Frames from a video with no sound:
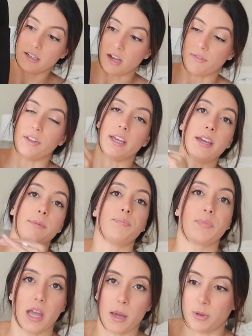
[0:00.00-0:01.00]
are definitely
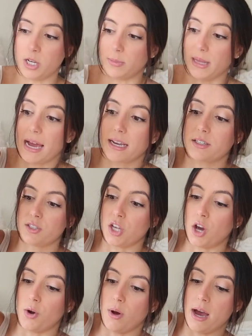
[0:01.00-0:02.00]
a pure black.
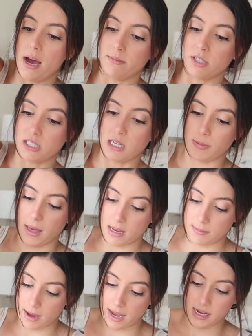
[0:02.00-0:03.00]
So just keep that
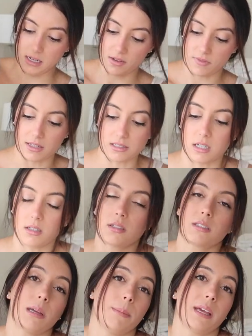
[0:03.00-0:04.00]
in mind if that's not
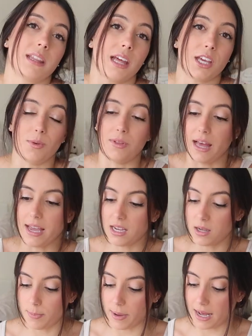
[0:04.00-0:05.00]
something that you
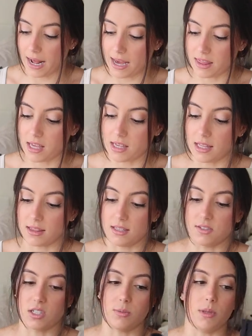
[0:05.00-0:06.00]
like. But I think that
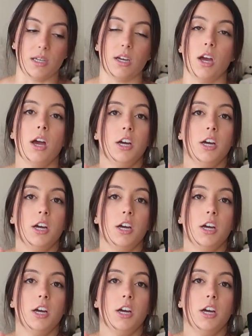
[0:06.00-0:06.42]
these could be